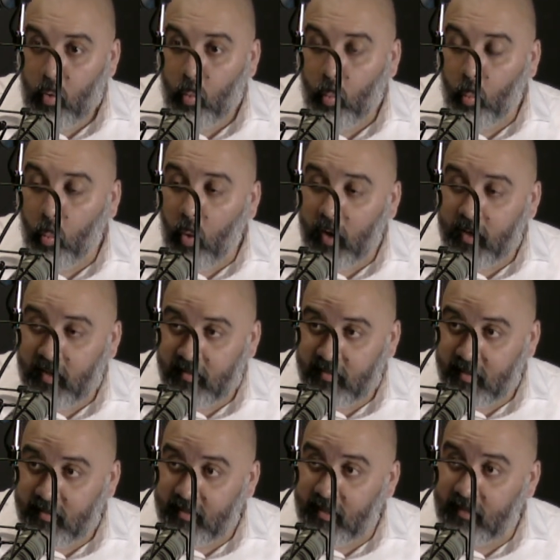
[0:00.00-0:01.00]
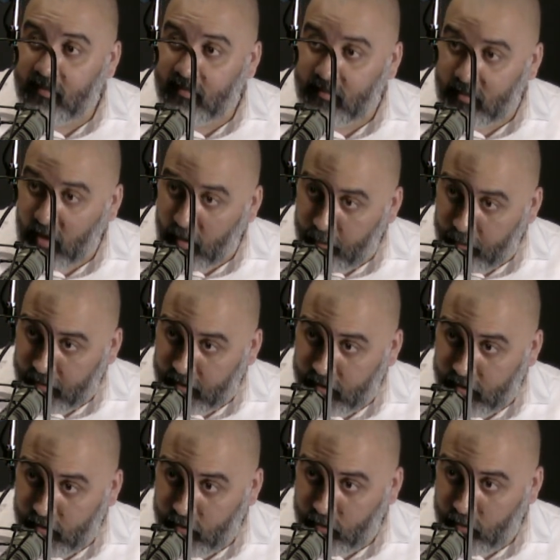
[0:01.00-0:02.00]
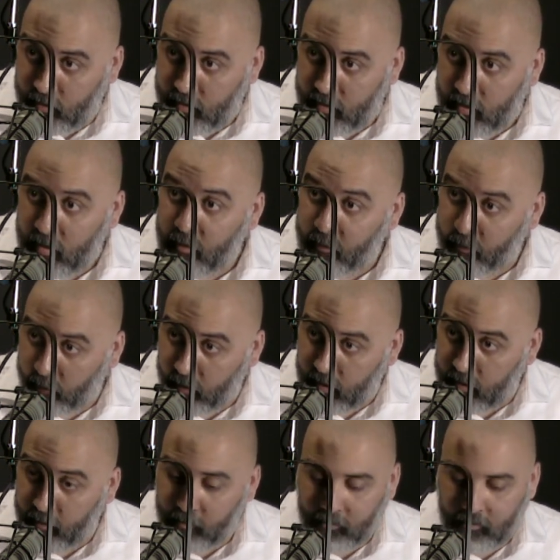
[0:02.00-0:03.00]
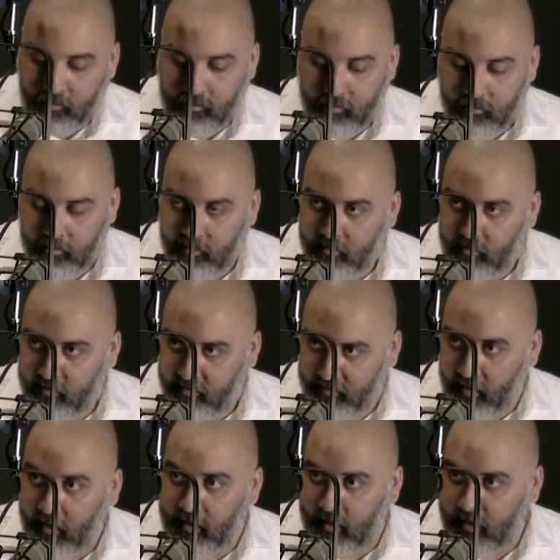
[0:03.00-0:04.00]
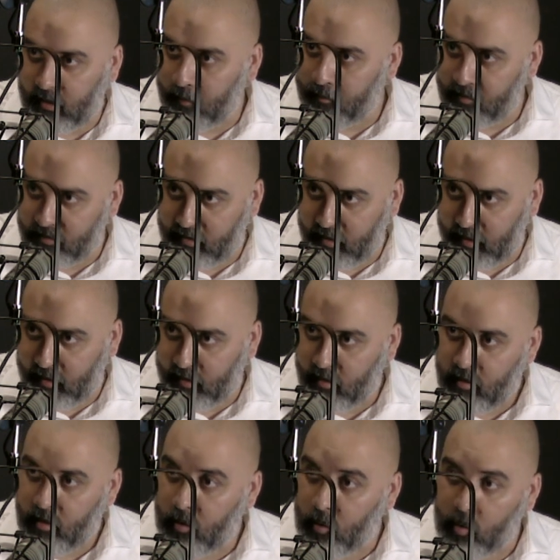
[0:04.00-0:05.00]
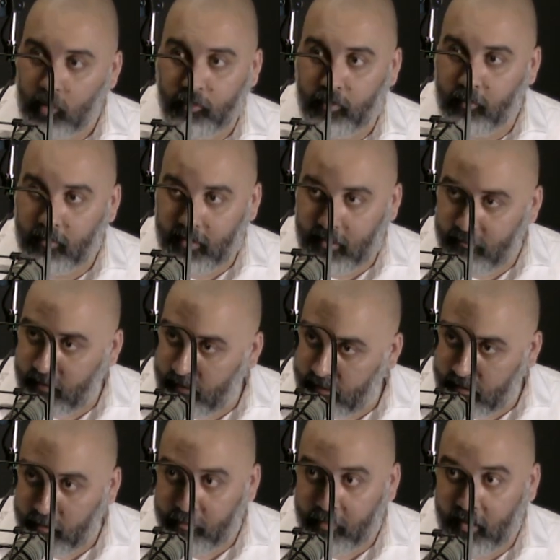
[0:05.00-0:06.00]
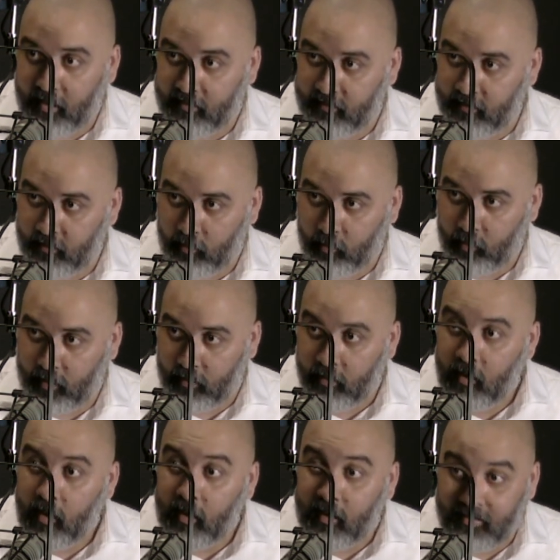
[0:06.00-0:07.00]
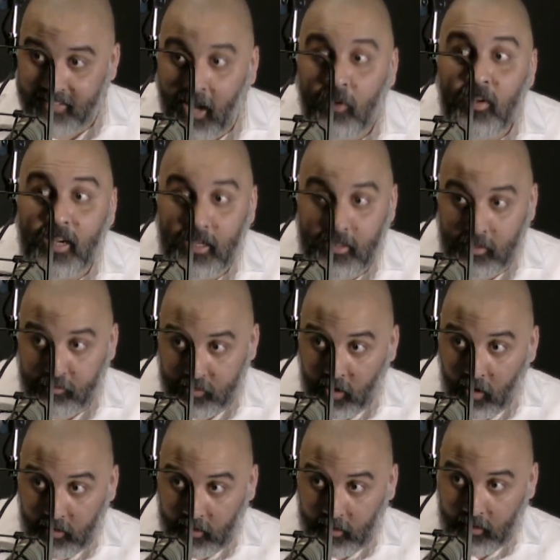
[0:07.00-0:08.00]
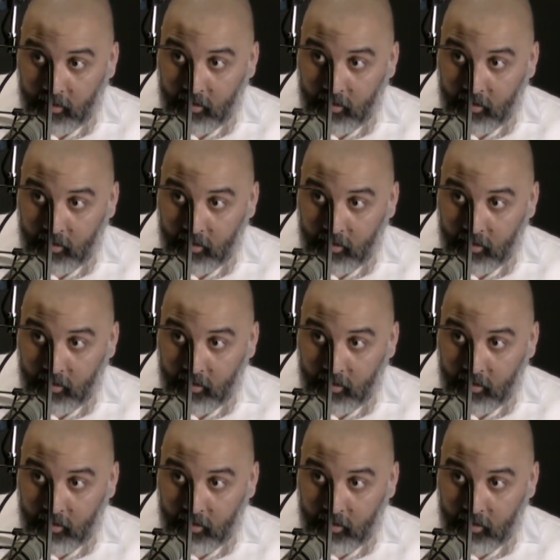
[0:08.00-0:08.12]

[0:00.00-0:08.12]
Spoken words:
what is it that's stopping you from signing up today, or from leaving the deposit, or whatever? Because now you get them talking.